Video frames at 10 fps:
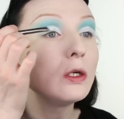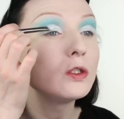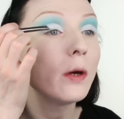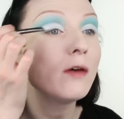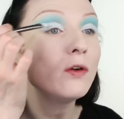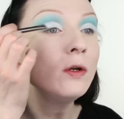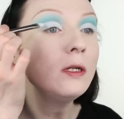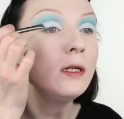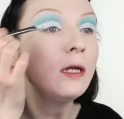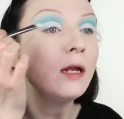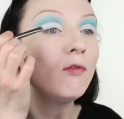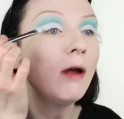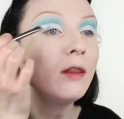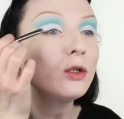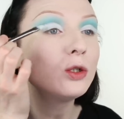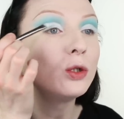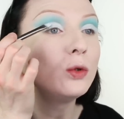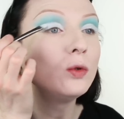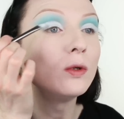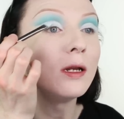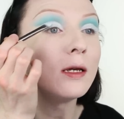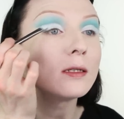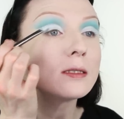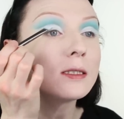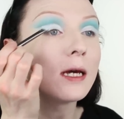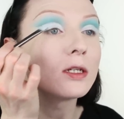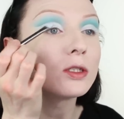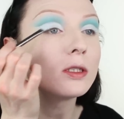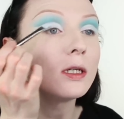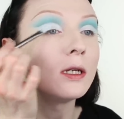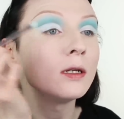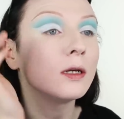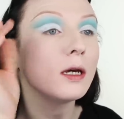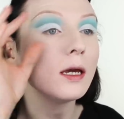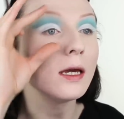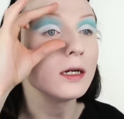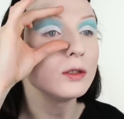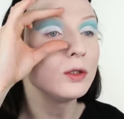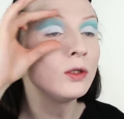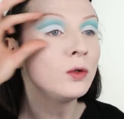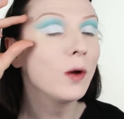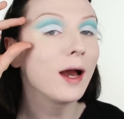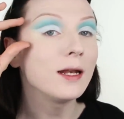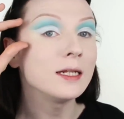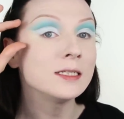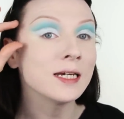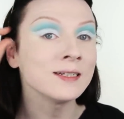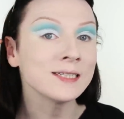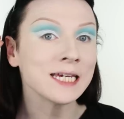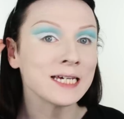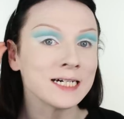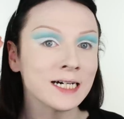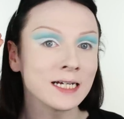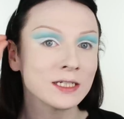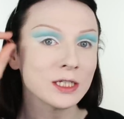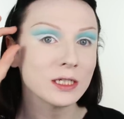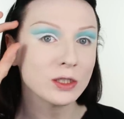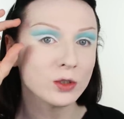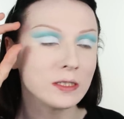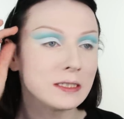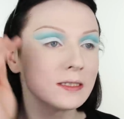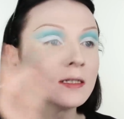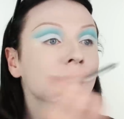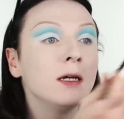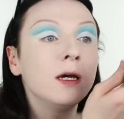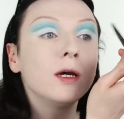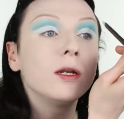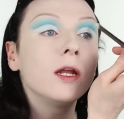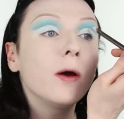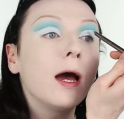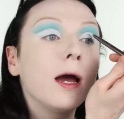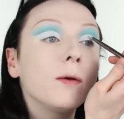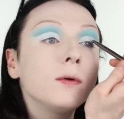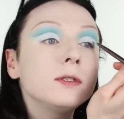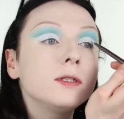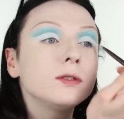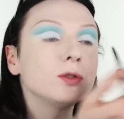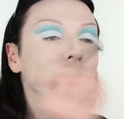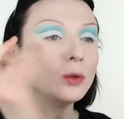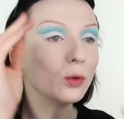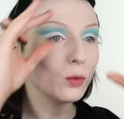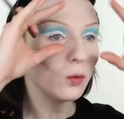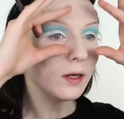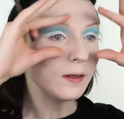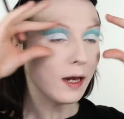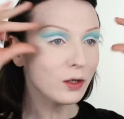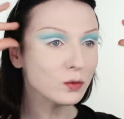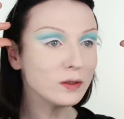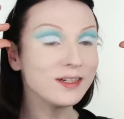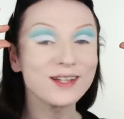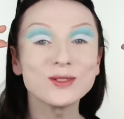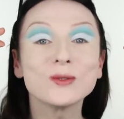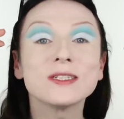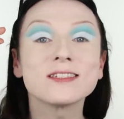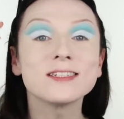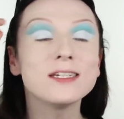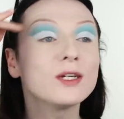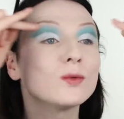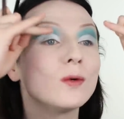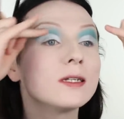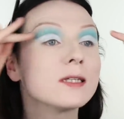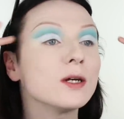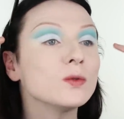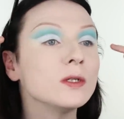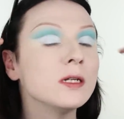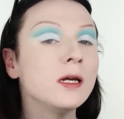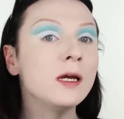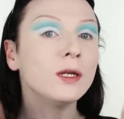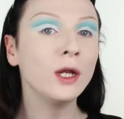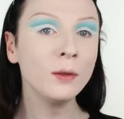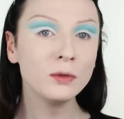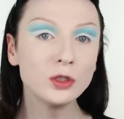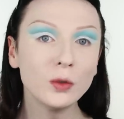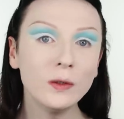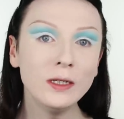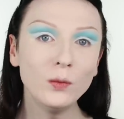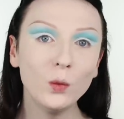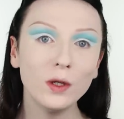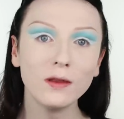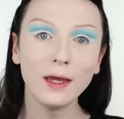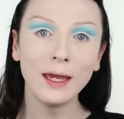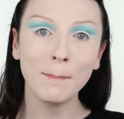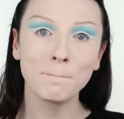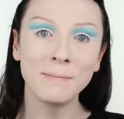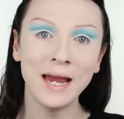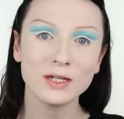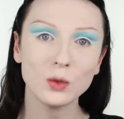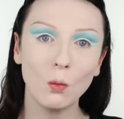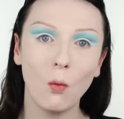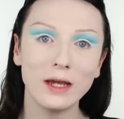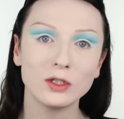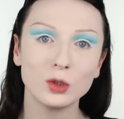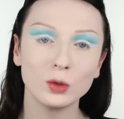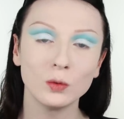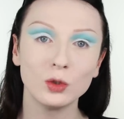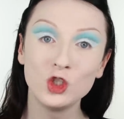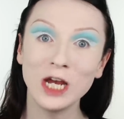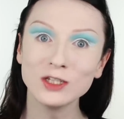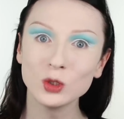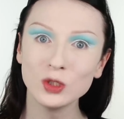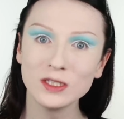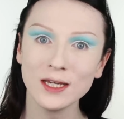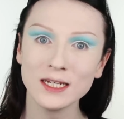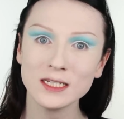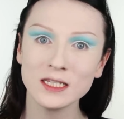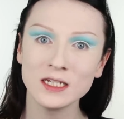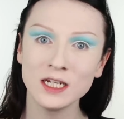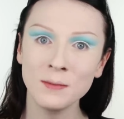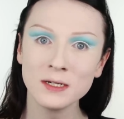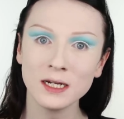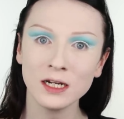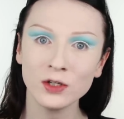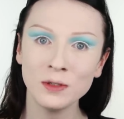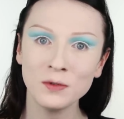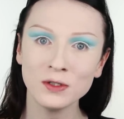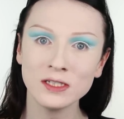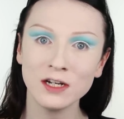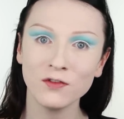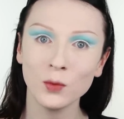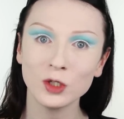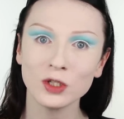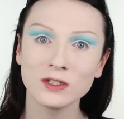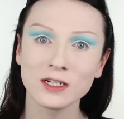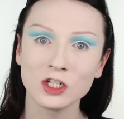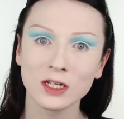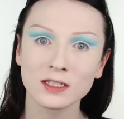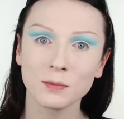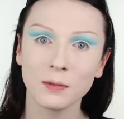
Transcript: So I've gone in and rather crudely sketched in a new eyelid and a cut crease. Now I wanted it to wing outward, as you can see it wings outward. Now I'm going to go in with a matte white tone just to set the Dermacolor cream concealer for which that I just